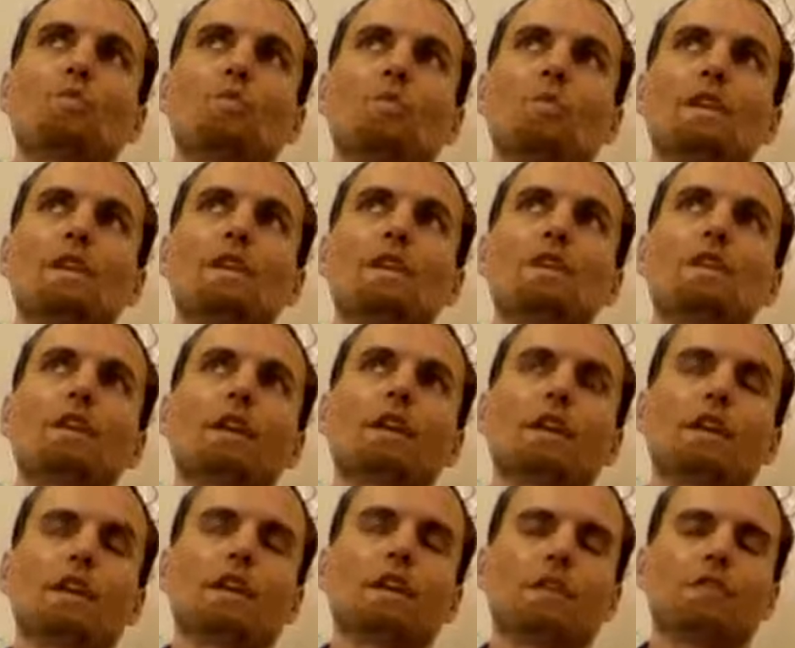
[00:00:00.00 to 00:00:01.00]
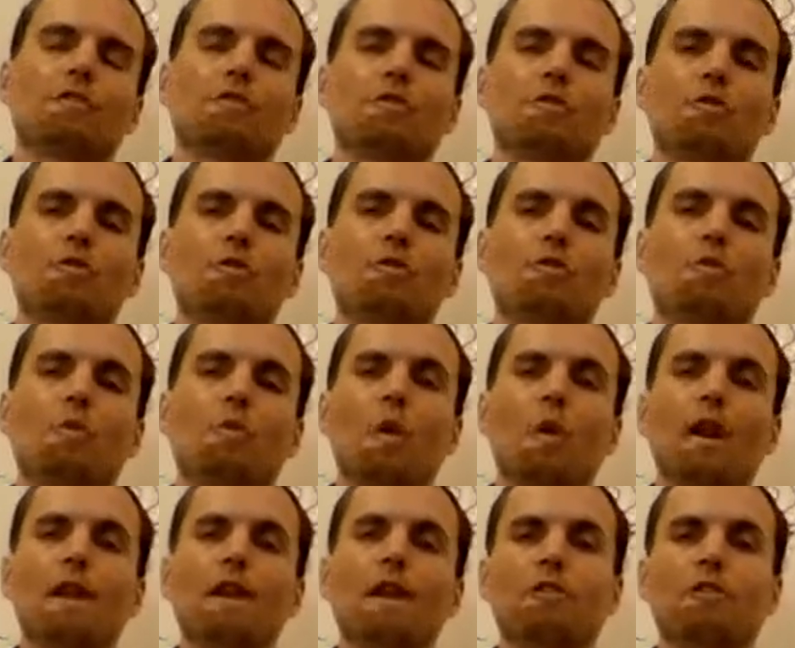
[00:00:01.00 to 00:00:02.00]
we are going to go into
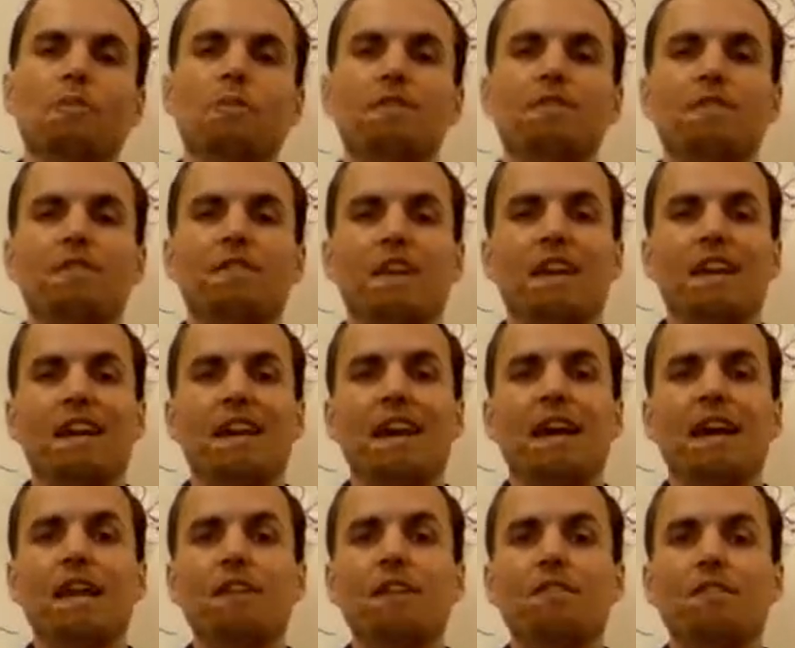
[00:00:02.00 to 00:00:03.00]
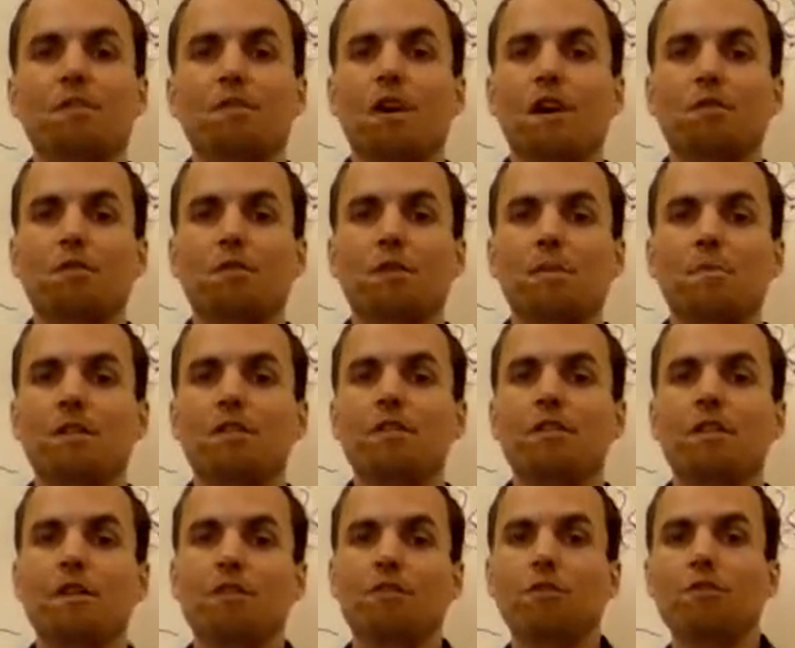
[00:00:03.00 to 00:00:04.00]
what are the specific kinds of phospholipids,
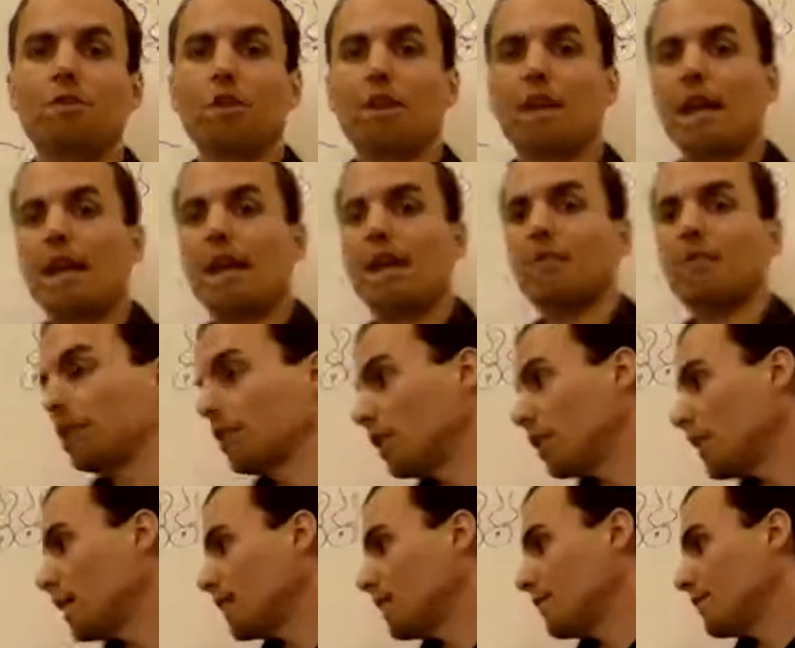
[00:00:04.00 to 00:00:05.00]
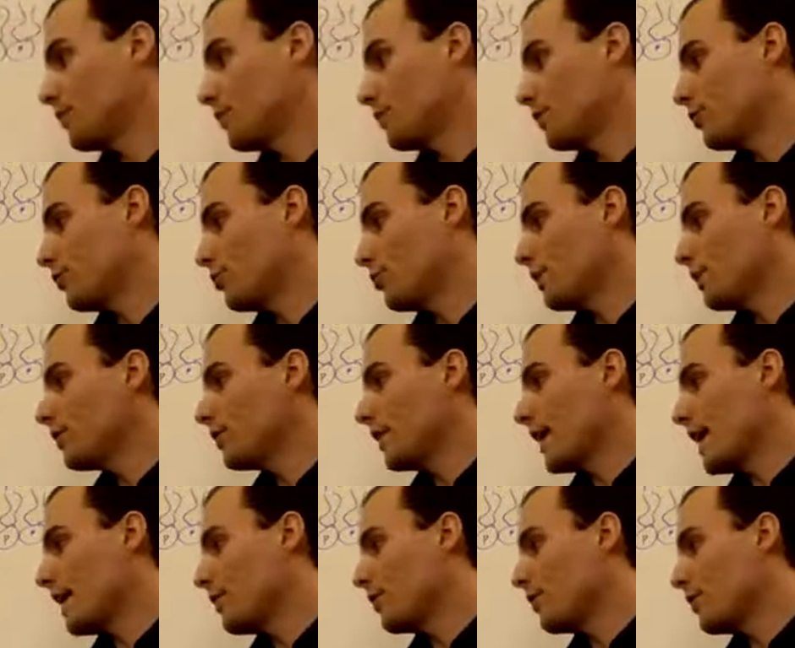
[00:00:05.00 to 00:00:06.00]
because you can have a lot of different squiggles
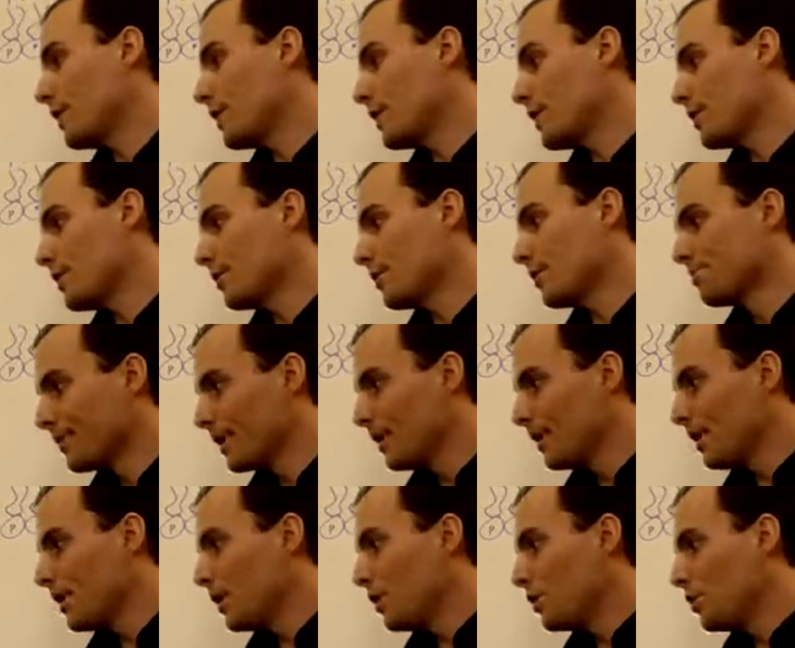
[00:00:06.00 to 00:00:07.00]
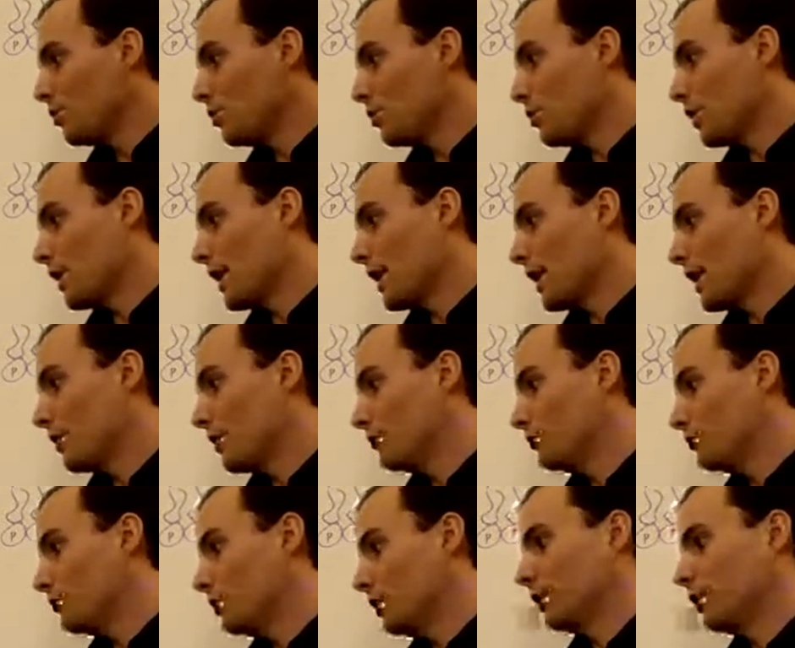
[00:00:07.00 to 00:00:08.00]
added right here. You could have
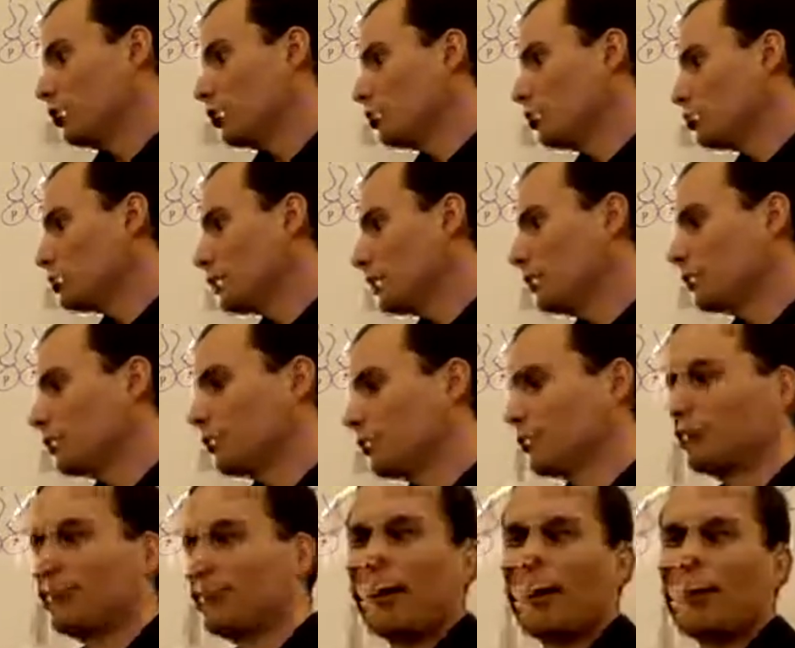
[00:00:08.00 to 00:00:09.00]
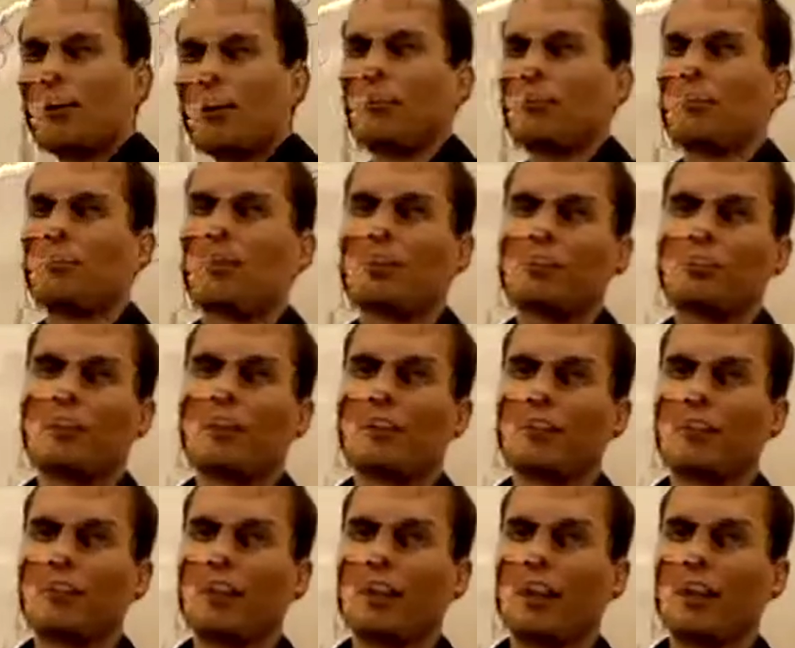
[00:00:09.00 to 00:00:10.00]
things like choline or serine or a bunch of
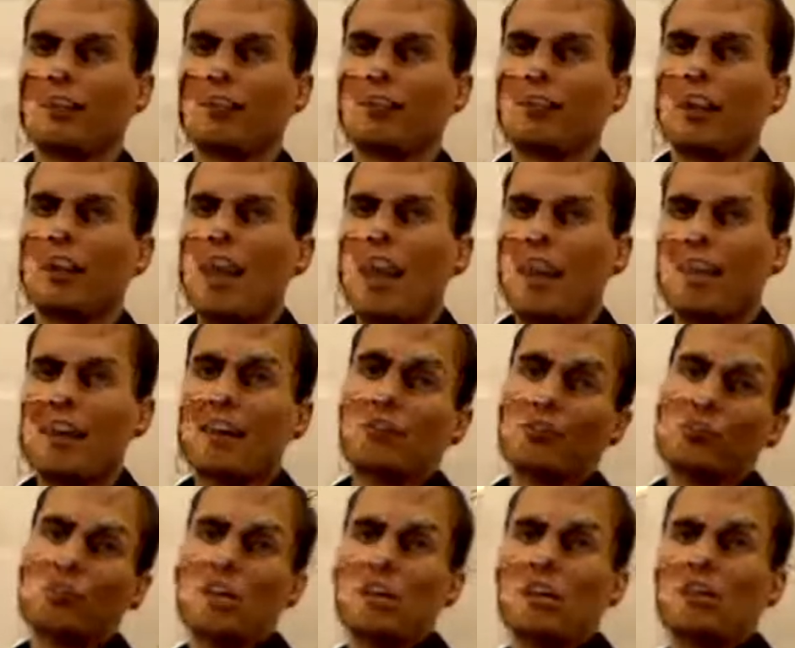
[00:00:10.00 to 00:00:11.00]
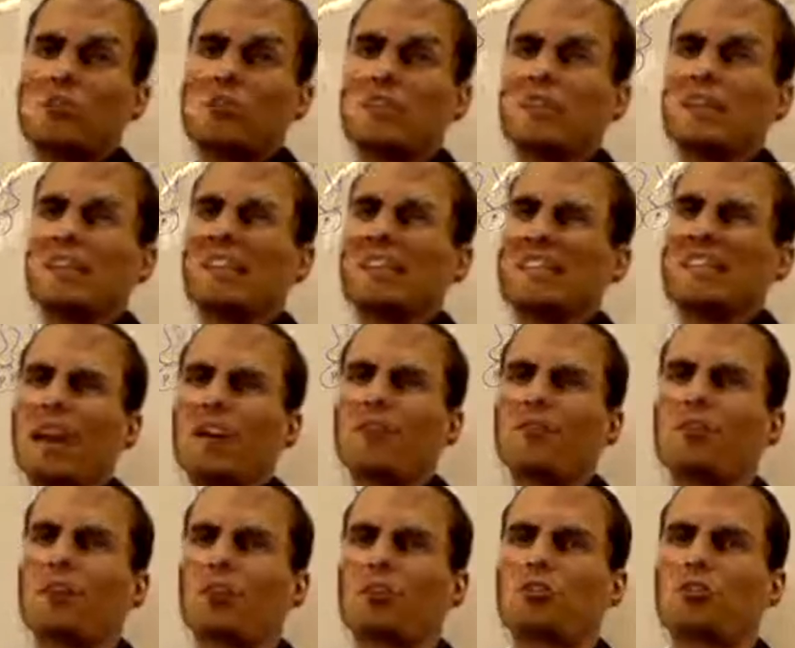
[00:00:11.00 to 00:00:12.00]
other things, and that'll change the exact
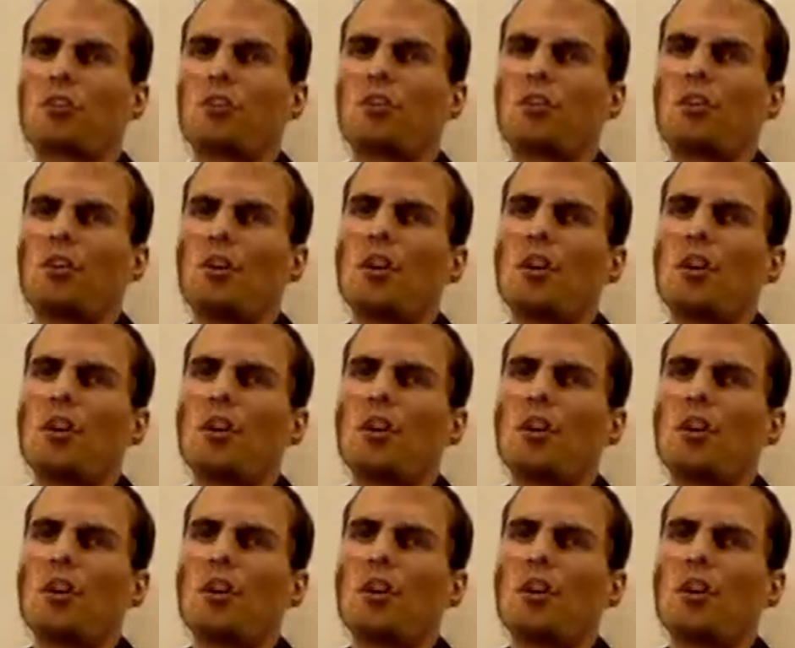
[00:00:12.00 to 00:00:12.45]
function,